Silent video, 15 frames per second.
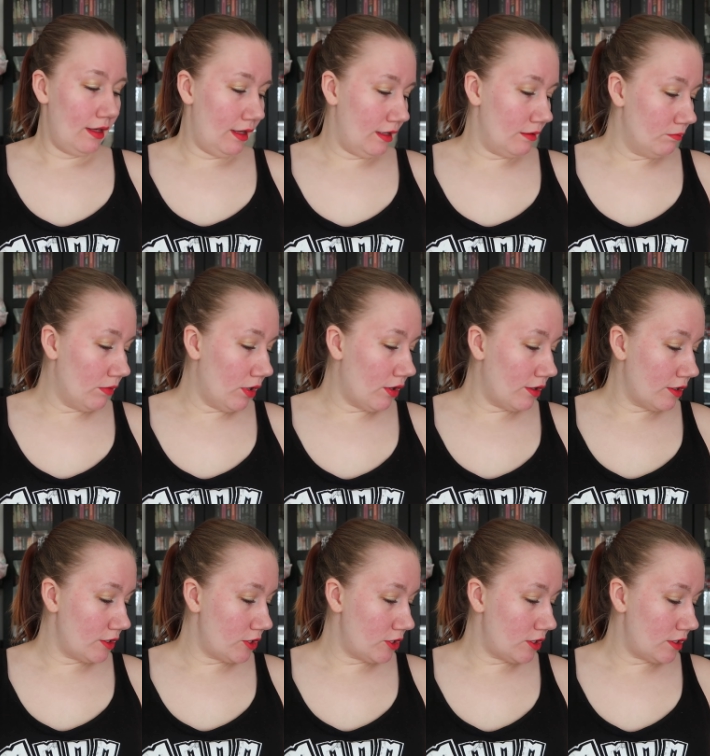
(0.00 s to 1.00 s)
in
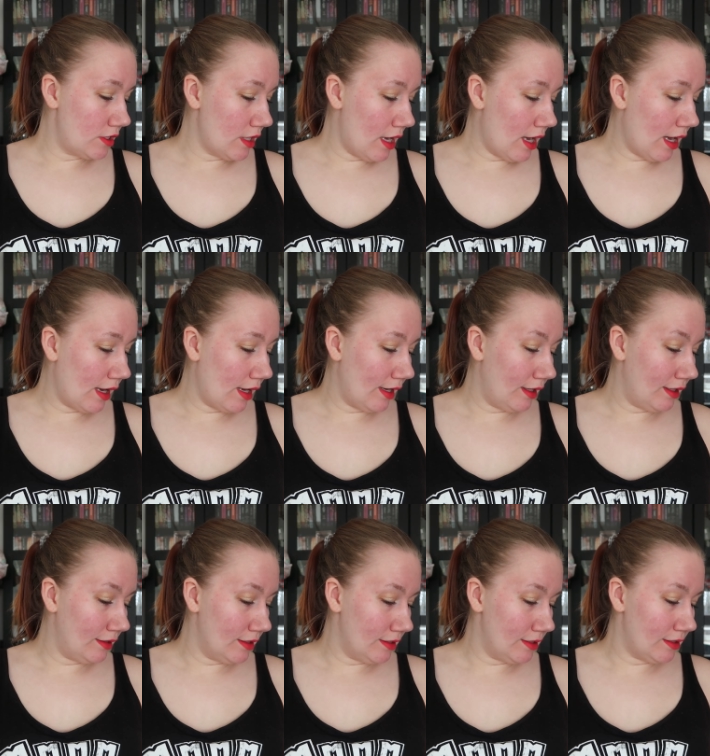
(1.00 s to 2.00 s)
March
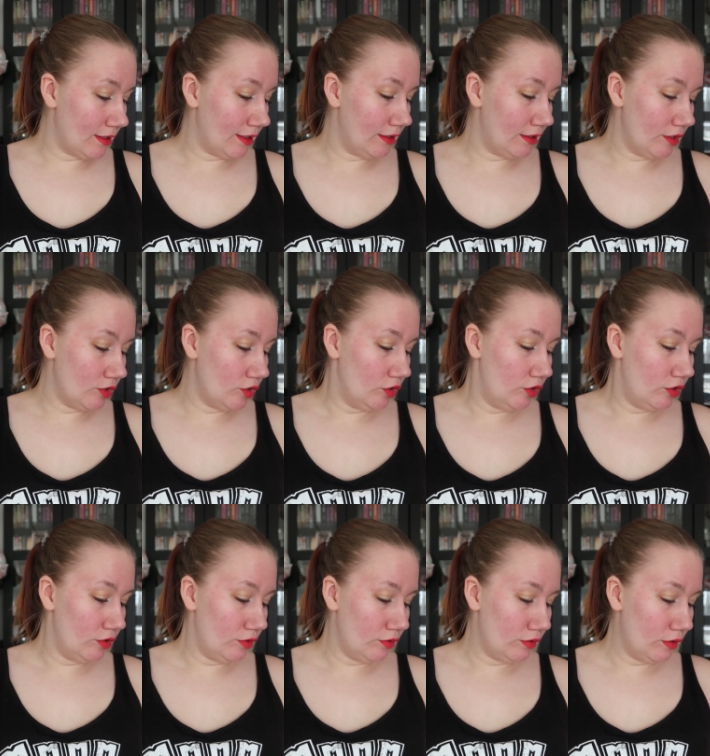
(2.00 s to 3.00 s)
I decided to
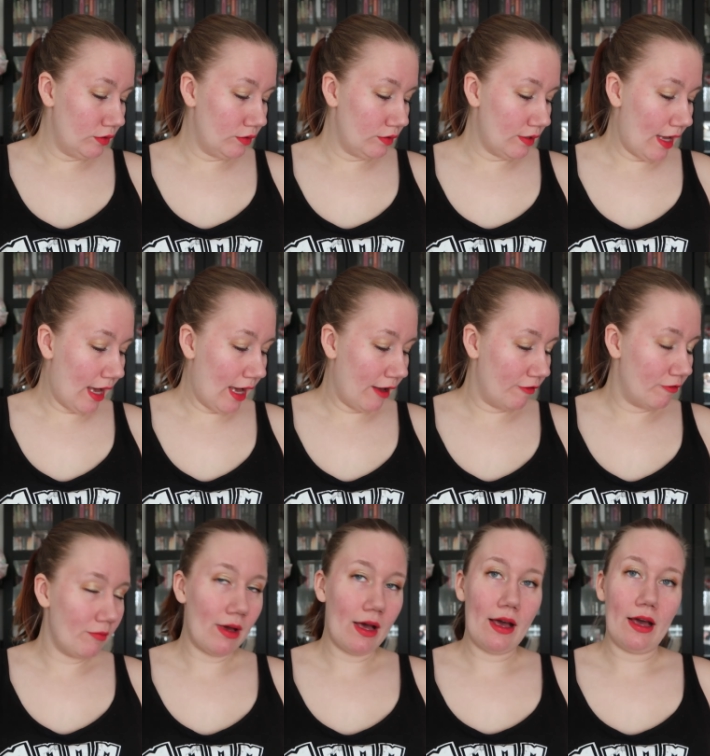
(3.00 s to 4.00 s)
do
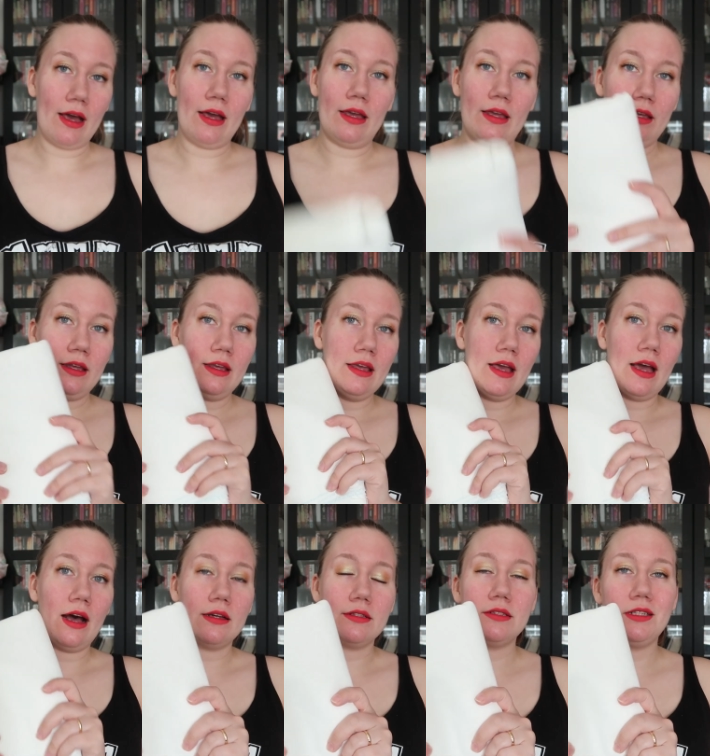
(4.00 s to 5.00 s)
have my
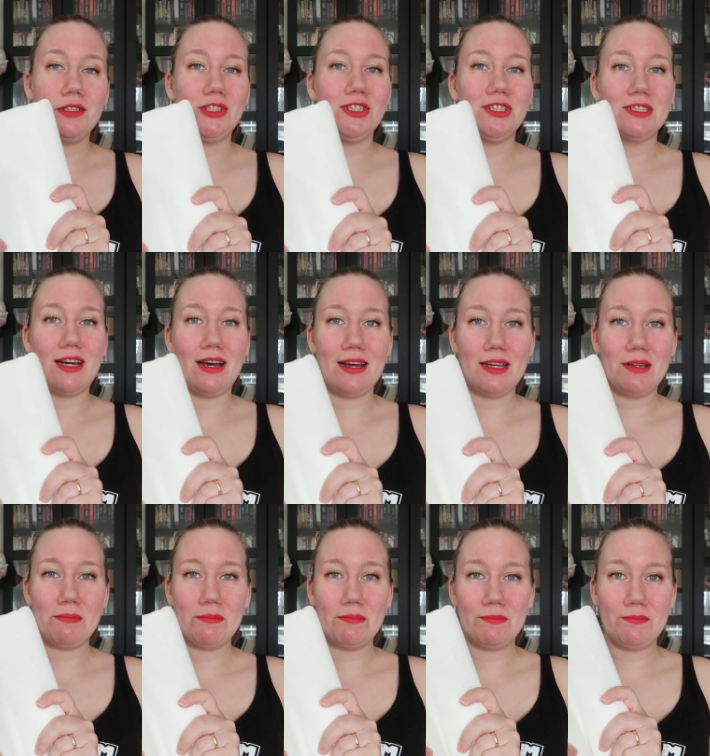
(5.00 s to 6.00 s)
stitching
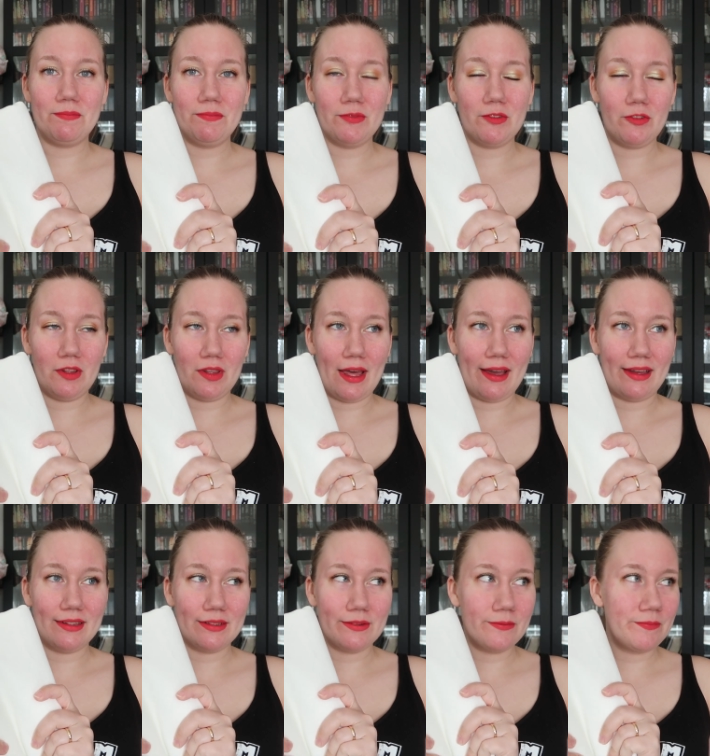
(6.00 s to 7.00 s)
time for
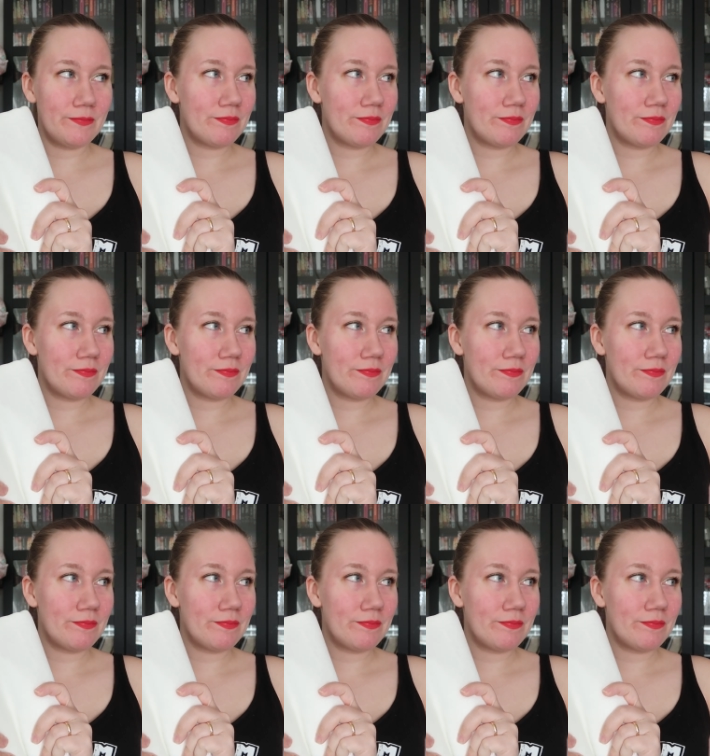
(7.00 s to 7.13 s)
that